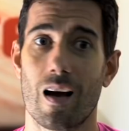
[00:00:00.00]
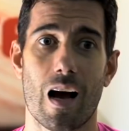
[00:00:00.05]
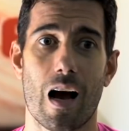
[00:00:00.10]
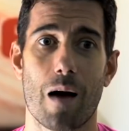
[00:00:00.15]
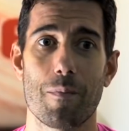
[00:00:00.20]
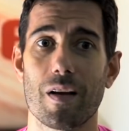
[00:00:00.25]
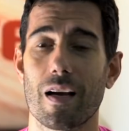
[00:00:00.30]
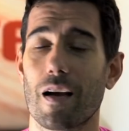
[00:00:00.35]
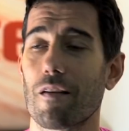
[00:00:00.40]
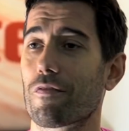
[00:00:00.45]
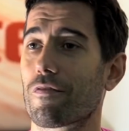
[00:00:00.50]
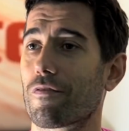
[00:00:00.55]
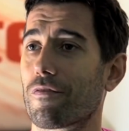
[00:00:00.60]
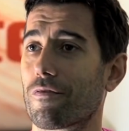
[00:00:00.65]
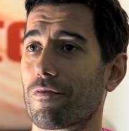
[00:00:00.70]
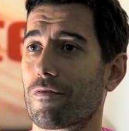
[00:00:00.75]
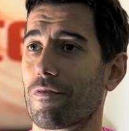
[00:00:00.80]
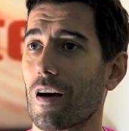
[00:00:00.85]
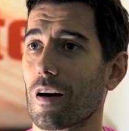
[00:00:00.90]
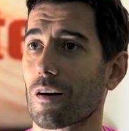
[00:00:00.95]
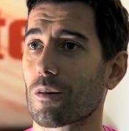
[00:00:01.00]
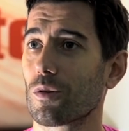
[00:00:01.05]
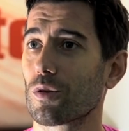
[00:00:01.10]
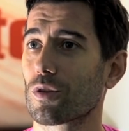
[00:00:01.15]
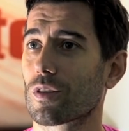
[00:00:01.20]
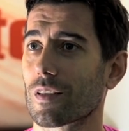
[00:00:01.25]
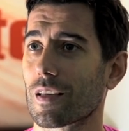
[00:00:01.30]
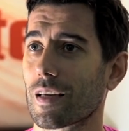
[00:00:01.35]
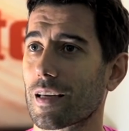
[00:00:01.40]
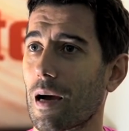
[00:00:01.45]
I mean, I felt
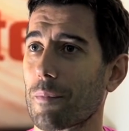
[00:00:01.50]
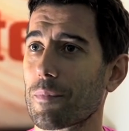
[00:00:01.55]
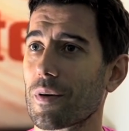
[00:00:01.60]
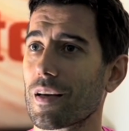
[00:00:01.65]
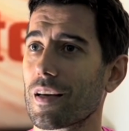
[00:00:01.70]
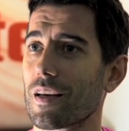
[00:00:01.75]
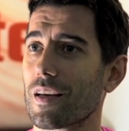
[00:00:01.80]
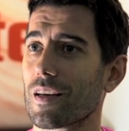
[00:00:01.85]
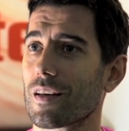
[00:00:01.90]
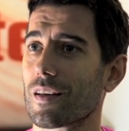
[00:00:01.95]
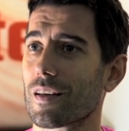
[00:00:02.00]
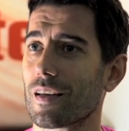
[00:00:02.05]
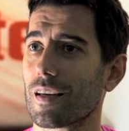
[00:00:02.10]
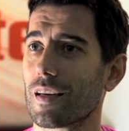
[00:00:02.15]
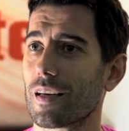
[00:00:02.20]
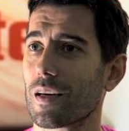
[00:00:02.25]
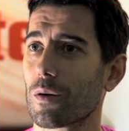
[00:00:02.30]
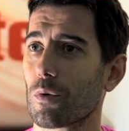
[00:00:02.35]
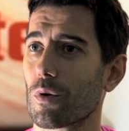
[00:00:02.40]
good coming here